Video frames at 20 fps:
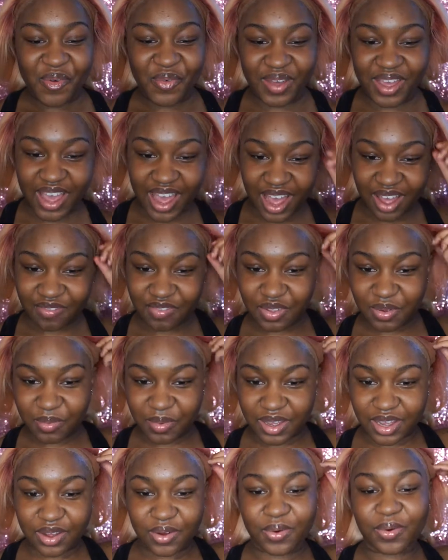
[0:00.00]
we have the
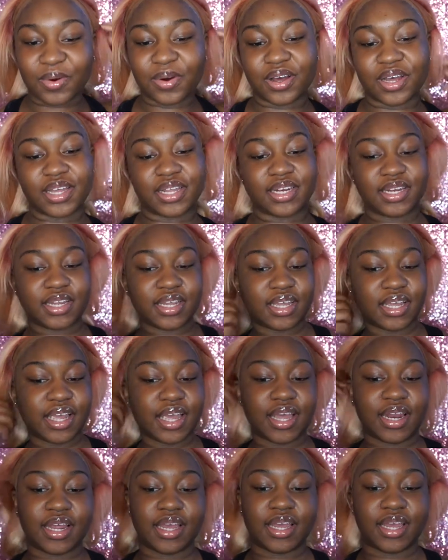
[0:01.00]
wig on,
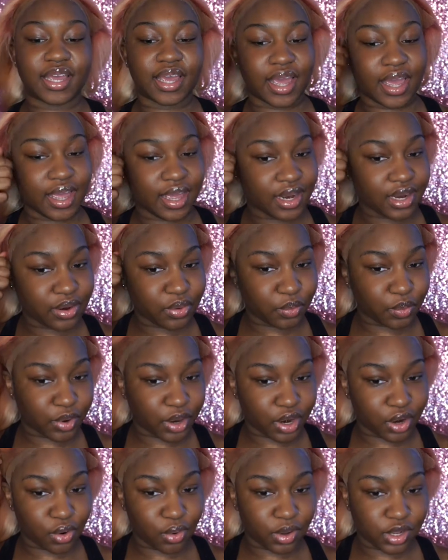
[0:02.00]
and again, we
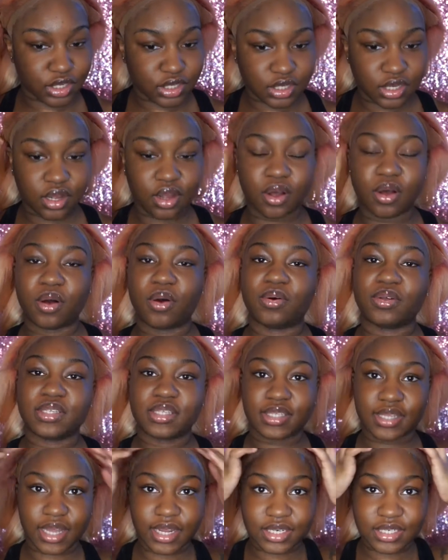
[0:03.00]
are going to go
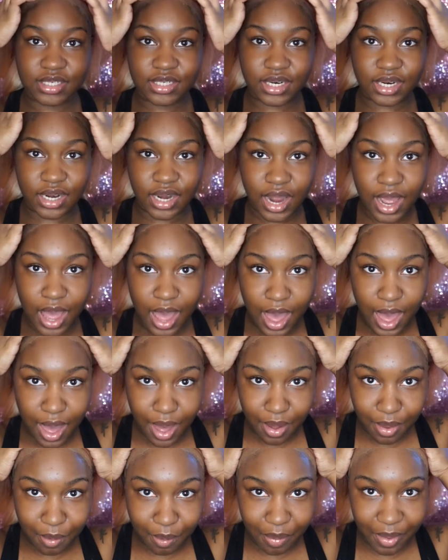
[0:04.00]
section
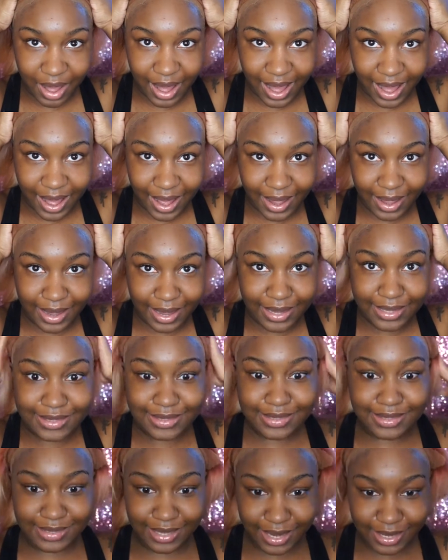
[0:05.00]
by
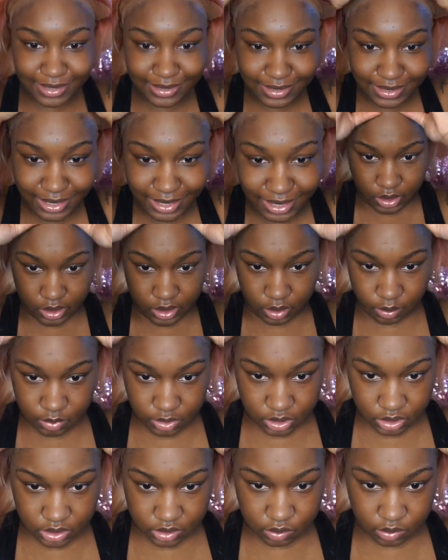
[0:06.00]
section. Let
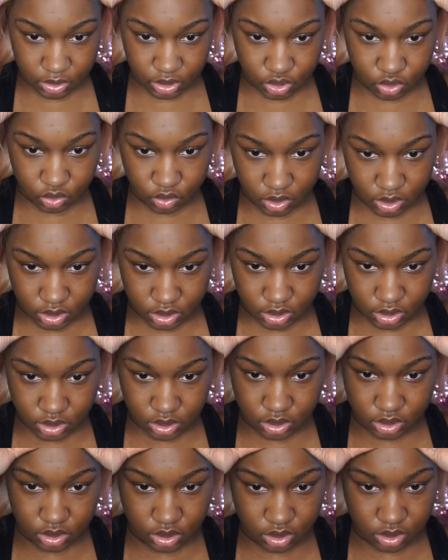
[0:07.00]
me just make sure this
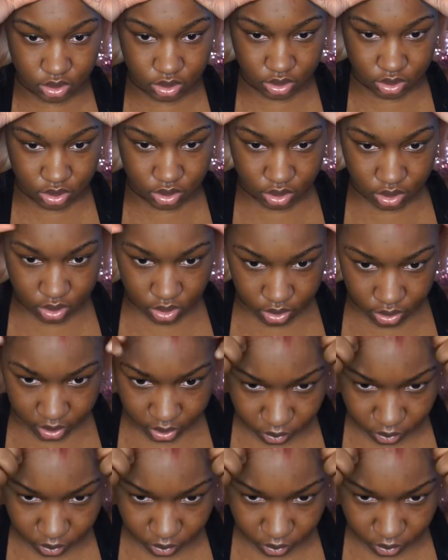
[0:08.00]
is like